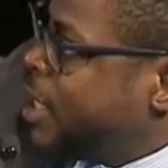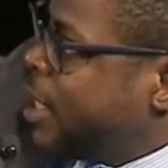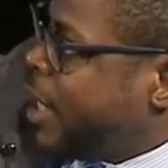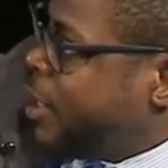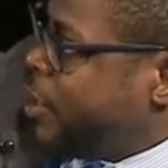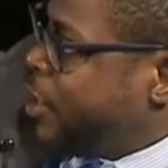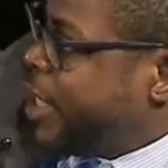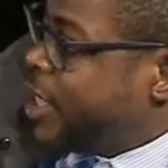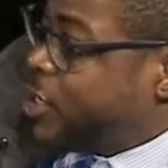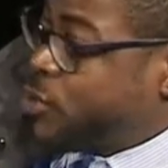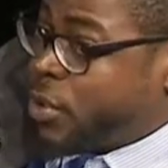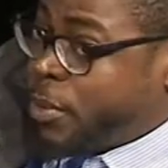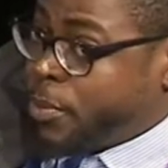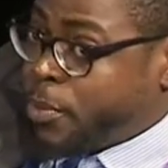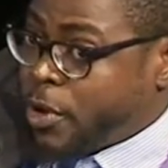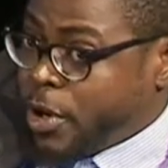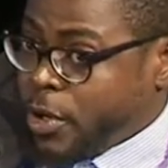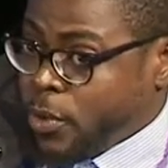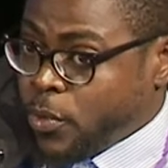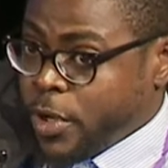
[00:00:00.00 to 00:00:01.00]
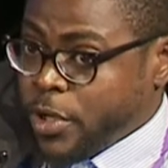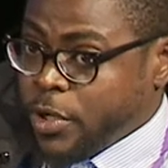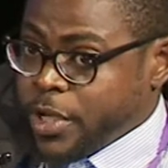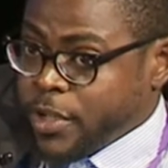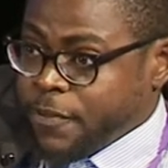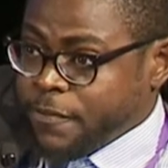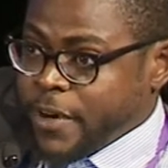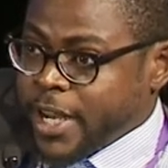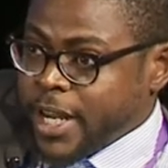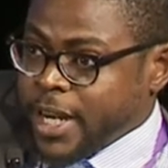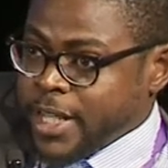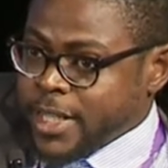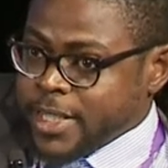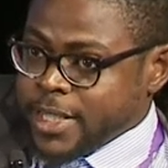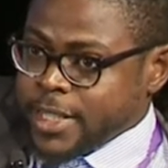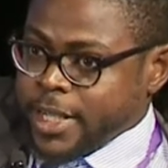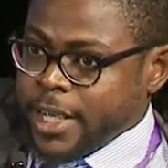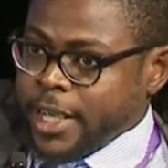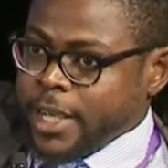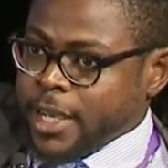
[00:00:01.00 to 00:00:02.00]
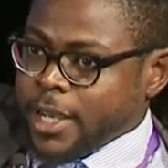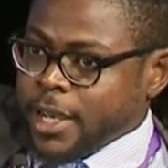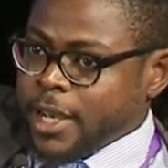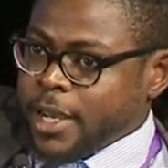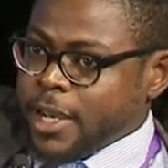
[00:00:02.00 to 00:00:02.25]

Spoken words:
and you get to a point where you can finally say,